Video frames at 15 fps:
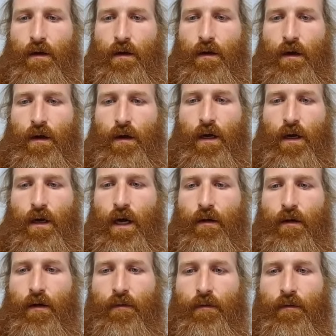
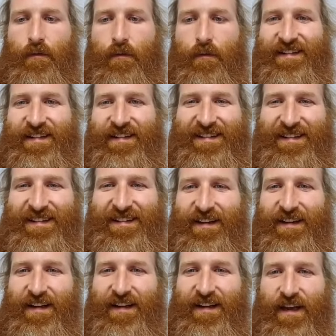
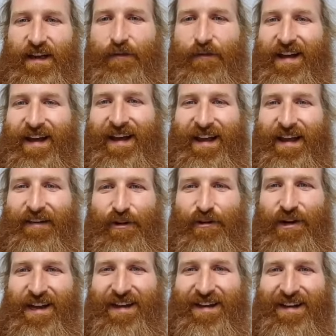I'm fine, I have a green
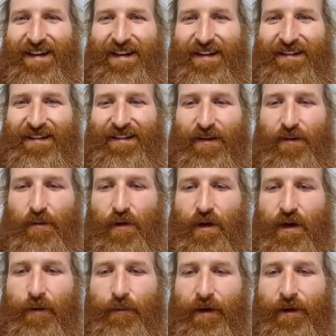card. Don't worry
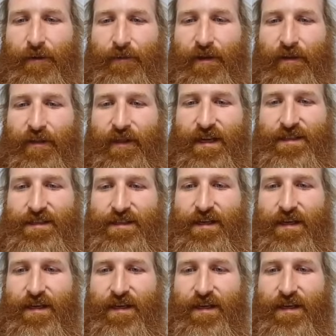about me on that sense.